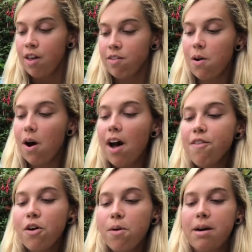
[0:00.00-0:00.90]
So
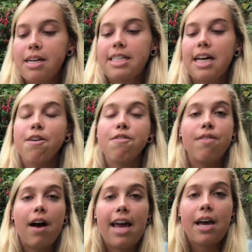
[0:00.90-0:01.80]
I've got
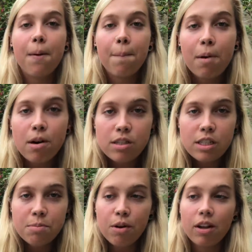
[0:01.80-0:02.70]
myself a
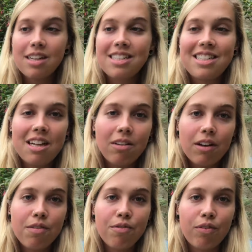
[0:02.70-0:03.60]
compostable
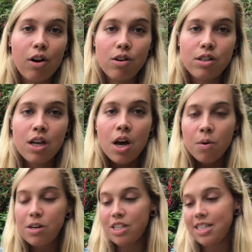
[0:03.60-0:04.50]
silk floss,
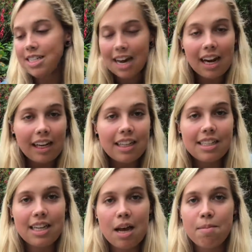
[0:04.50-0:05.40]
which is exactly the
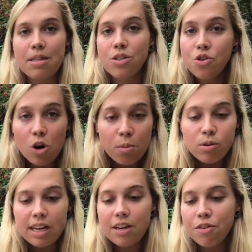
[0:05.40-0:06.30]
same as normal
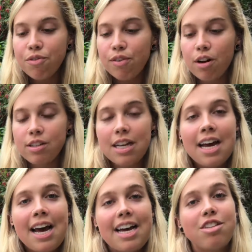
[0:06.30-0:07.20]
dental floss,
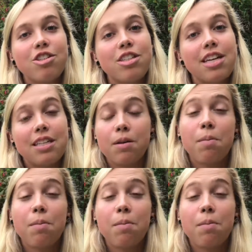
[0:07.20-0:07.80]
it just is